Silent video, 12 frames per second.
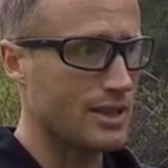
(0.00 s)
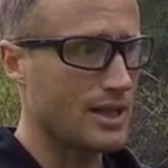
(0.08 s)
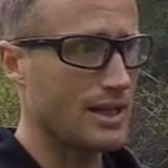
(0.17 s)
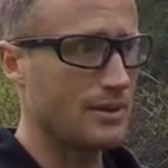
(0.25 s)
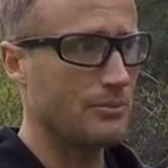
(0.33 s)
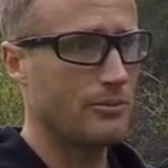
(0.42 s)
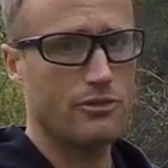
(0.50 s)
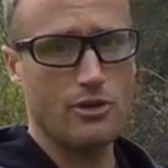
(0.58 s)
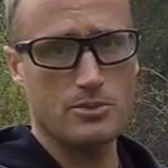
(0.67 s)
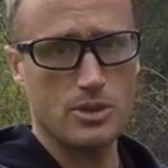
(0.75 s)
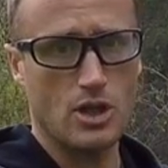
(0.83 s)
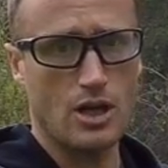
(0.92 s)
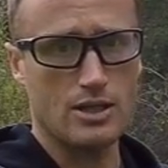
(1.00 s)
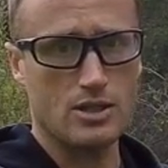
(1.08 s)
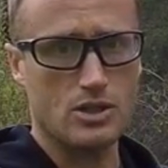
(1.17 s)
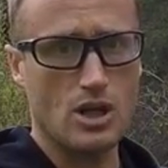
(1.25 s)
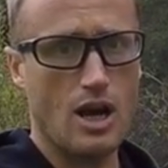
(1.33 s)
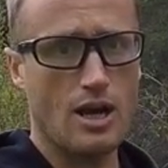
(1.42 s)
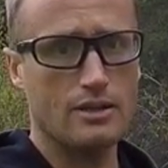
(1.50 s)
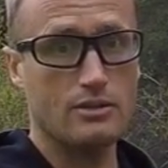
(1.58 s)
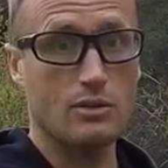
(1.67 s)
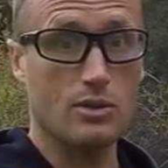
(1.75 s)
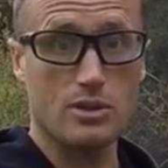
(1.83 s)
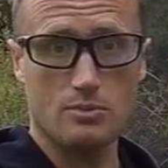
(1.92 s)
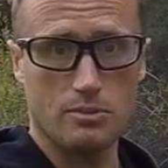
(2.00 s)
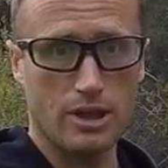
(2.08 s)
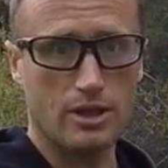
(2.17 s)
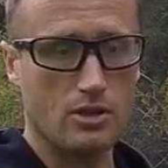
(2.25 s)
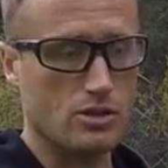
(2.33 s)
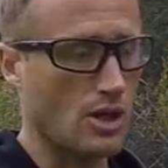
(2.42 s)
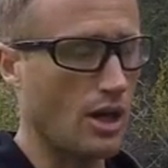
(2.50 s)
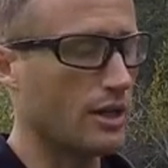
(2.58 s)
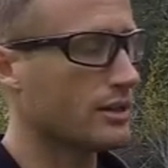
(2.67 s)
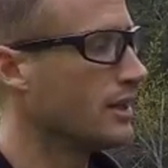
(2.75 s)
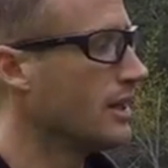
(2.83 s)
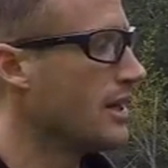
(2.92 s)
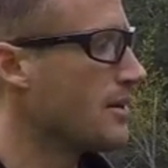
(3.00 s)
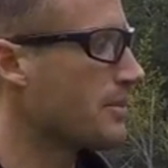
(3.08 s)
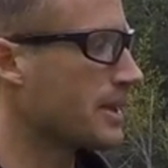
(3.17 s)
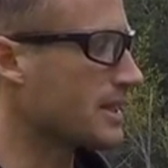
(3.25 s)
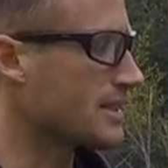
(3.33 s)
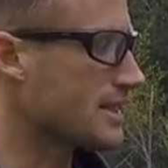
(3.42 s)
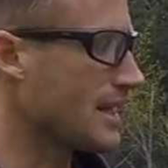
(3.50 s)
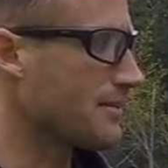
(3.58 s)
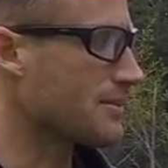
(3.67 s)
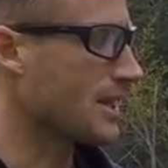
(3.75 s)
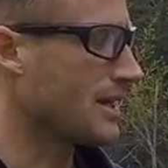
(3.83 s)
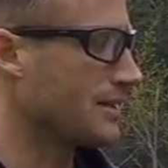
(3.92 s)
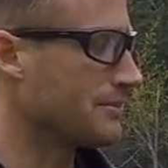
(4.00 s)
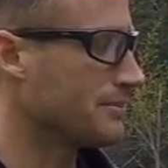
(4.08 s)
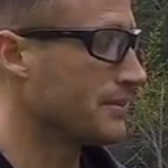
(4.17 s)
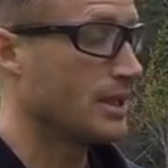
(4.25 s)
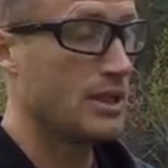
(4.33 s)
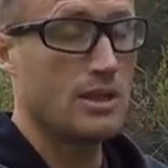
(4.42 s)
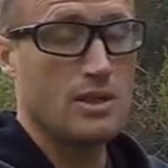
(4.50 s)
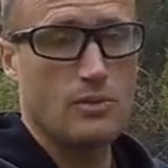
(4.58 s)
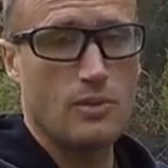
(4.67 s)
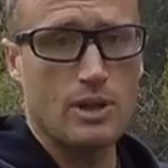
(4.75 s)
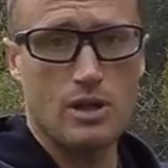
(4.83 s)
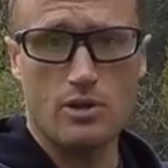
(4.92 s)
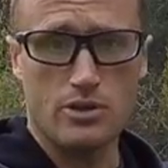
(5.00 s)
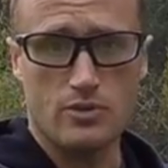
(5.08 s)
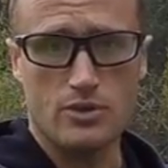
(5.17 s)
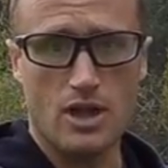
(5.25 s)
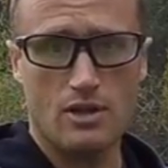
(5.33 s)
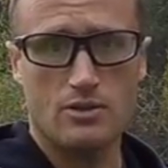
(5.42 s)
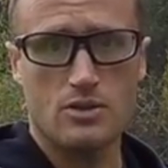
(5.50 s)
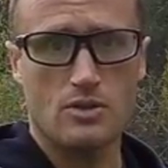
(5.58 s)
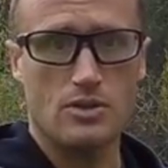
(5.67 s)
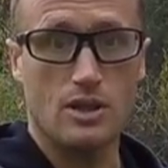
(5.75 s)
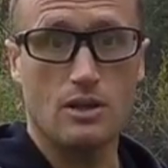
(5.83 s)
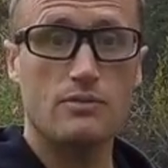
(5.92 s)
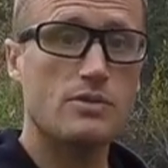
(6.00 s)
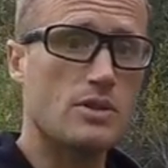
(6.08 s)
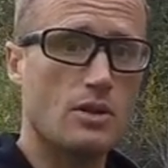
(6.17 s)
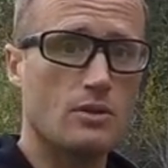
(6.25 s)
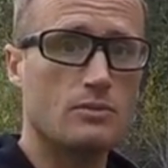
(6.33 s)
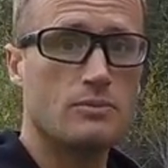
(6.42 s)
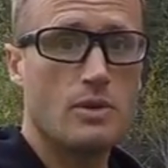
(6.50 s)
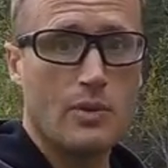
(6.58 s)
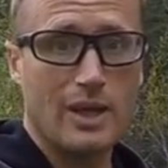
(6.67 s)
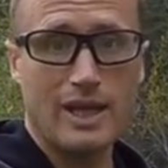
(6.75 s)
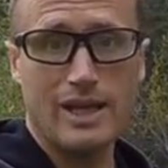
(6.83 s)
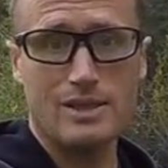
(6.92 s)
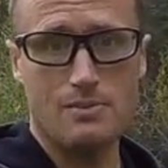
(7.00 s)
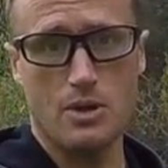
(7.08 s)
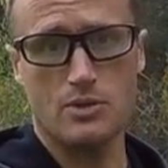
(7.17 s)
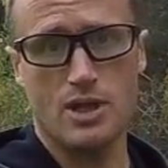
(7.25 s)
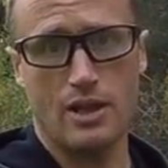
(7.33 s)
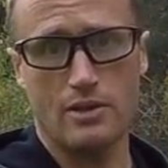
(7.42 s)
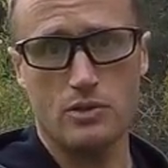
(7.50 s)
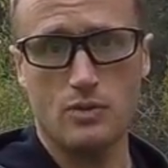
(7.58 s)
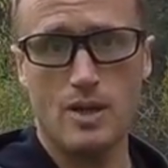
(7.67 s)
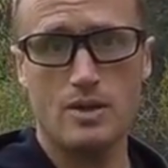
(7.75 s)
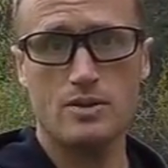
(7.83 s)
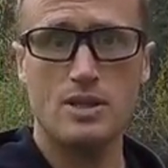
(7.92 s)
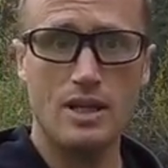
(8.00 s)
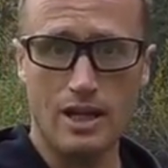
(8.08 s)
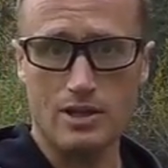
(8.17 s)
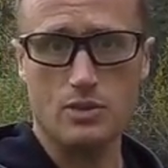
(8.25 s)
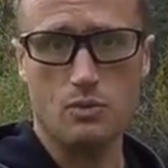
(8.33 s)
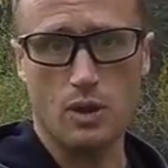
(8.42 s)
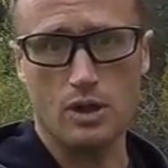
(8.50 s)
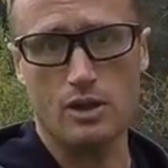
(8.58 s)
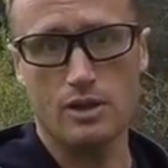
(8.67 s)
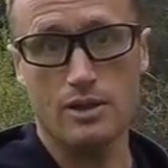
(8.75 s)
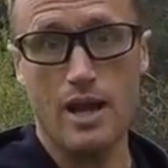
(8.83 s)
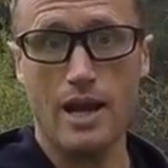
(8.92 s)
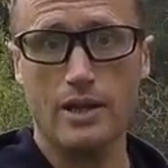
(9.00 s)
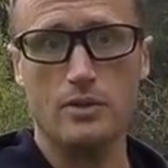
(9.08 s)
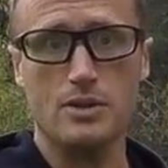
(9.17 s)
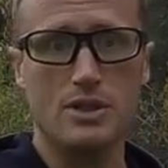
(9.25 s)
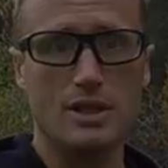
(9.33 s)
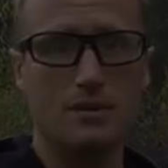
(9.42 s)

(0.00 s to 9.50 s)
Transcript: time from shot to shot or to break our shot. But at the same time, we want to also challenge ourselves so we can get the most out of those rounds and actually work on accuracy.